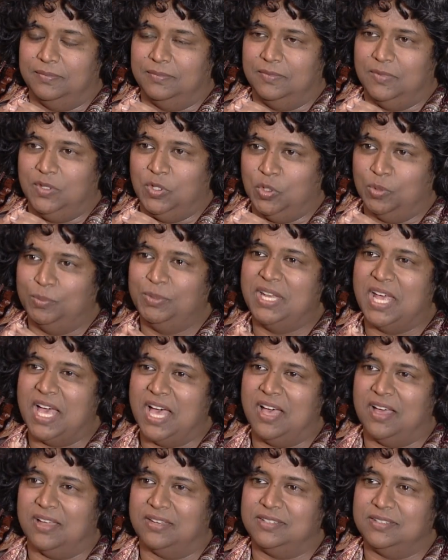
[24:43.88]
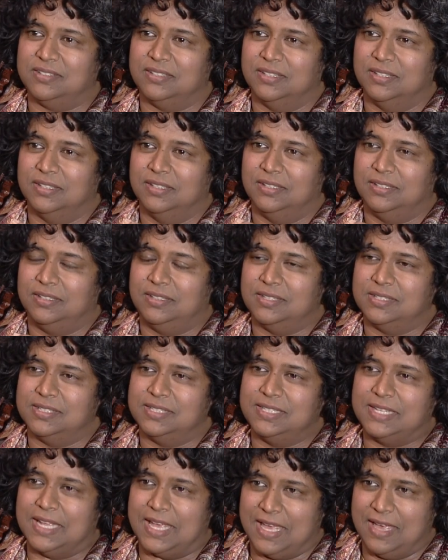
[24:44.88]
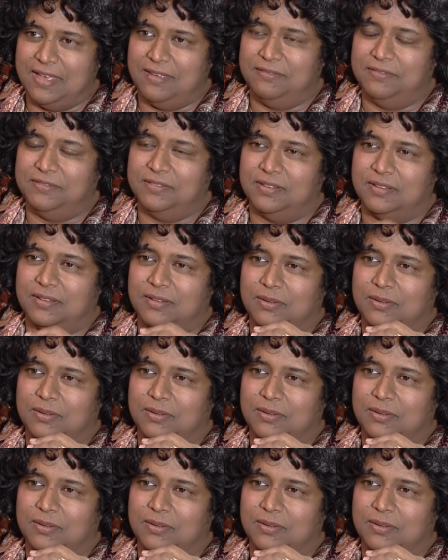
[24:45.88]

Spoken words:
Human heart, does it have